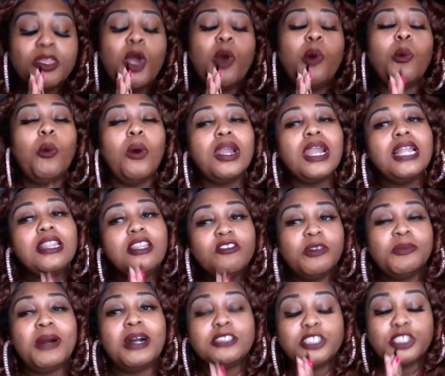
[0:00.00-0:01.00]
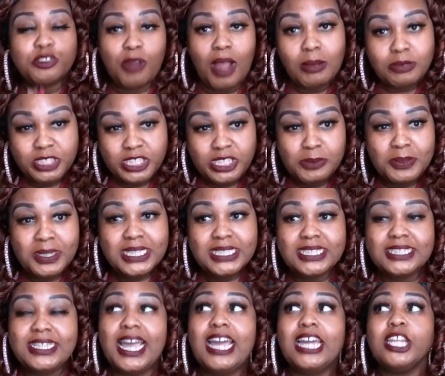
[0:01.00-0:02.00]
What I love about drop shipping
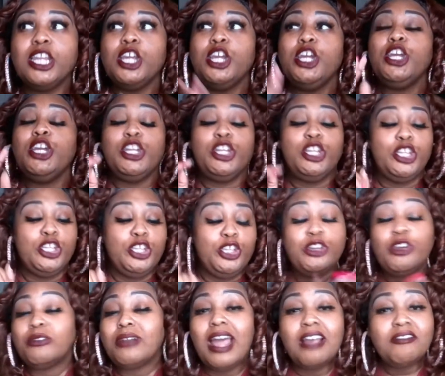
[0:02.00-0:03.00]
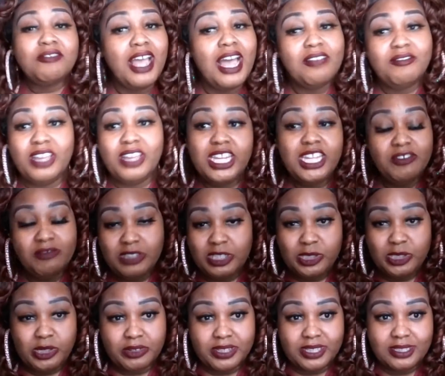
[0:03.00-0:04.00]
is that you don't have to have any
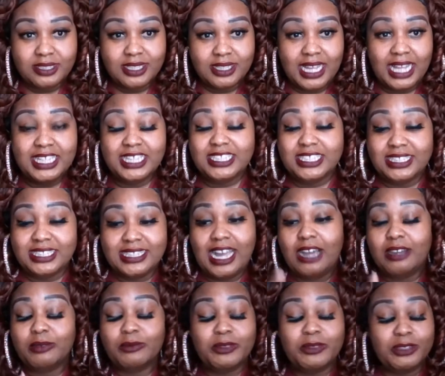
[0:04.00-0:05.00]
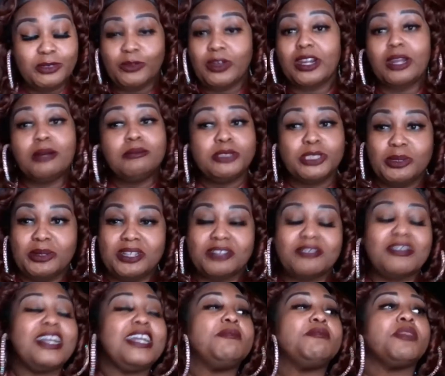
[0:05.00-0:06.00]
inventory, at least not with what I'm doing,
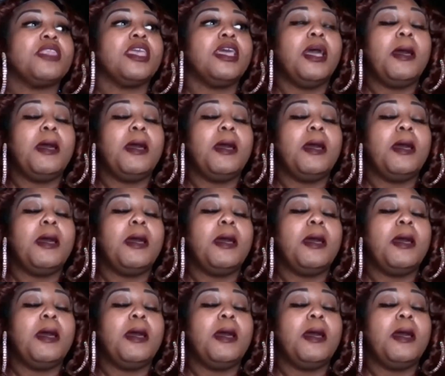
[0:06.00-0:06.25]
right?